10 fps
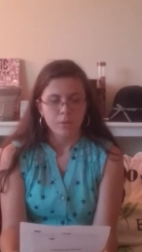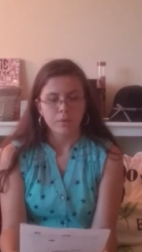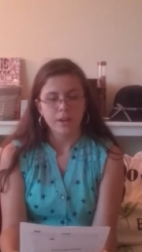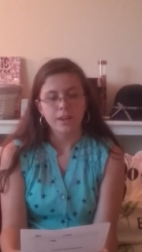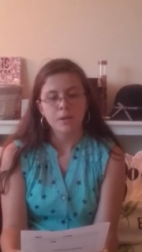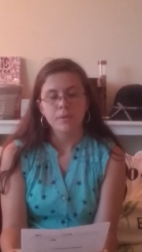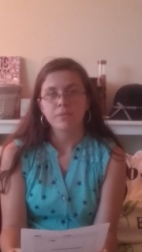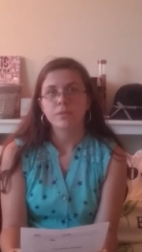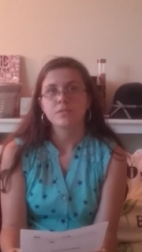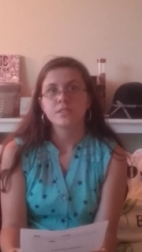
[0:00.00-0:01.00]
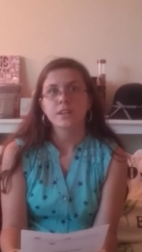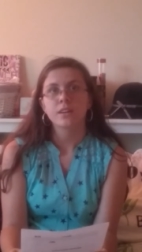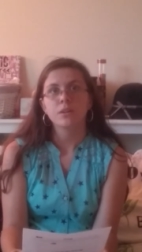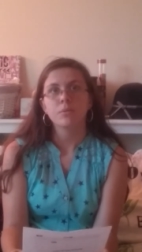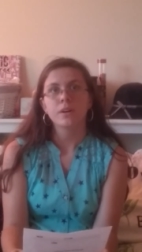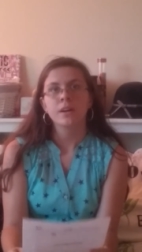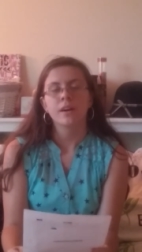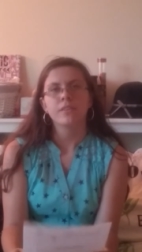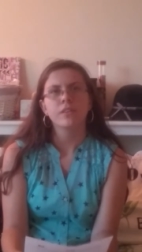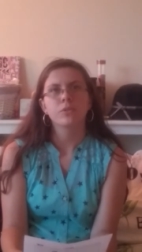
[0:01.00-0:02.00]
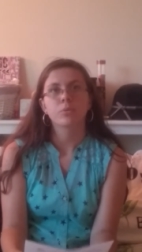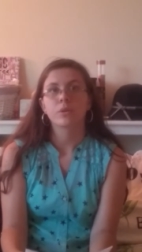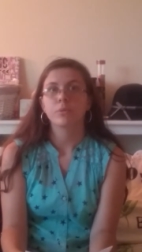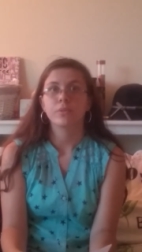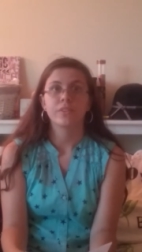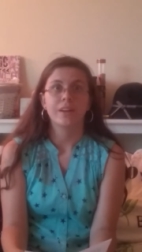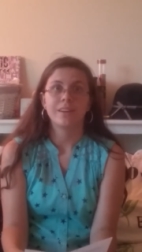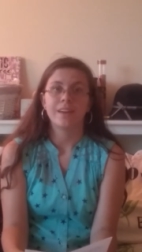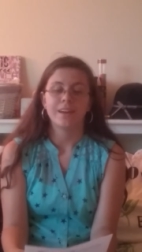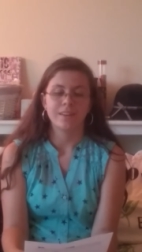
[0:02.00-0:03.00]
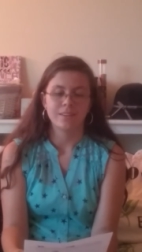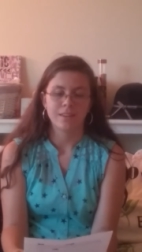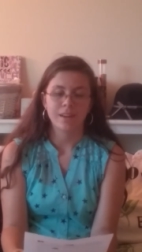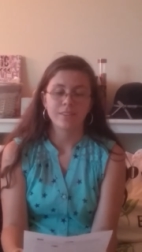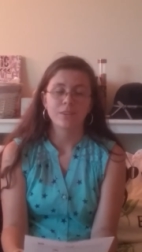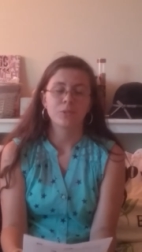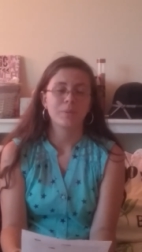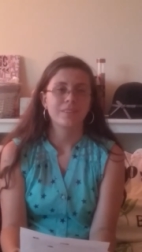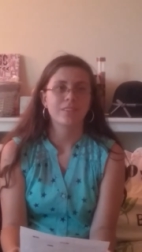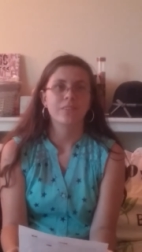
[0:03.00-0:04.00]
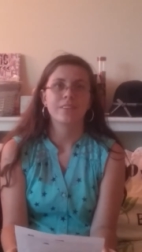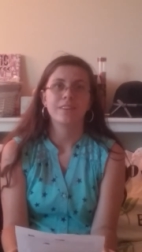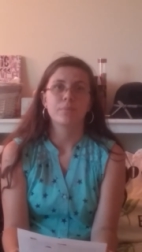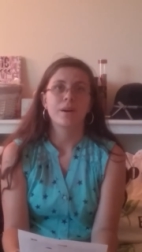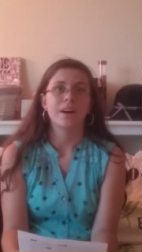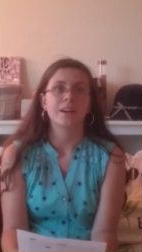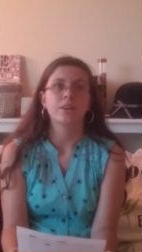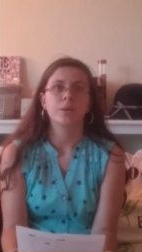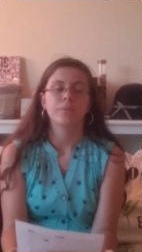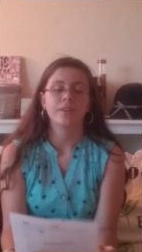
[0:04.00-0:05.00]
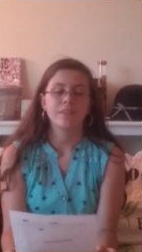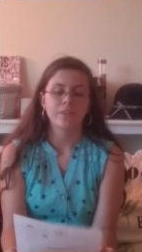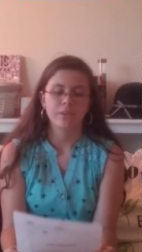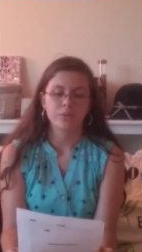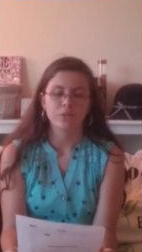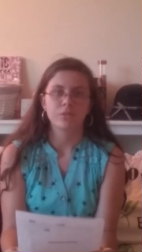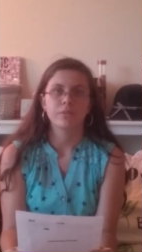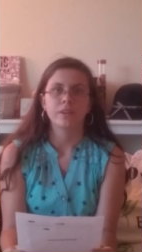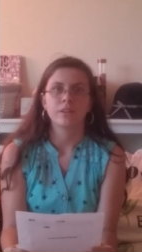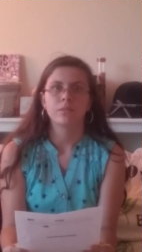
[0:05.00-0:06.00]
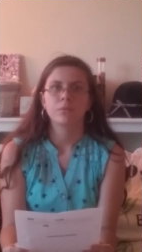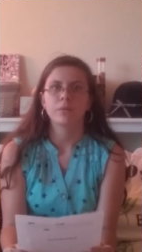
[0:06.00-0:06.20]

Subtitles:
When I got my phone taken away, I thought the world was at an end. I thought it was basically the apocalypse. I nearly threw a fit.